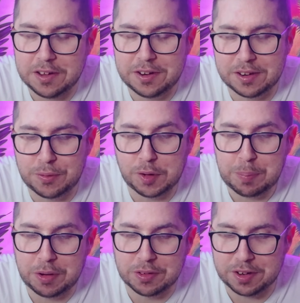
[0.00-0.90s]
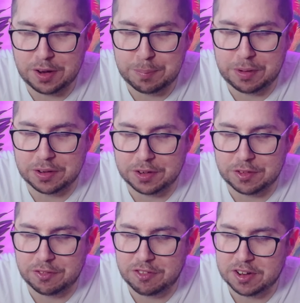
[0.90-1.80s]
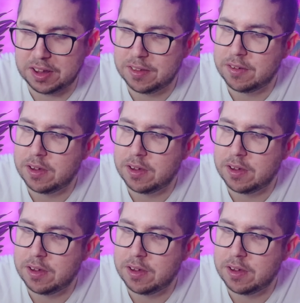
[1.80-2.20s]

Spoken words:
because I plunked it on already.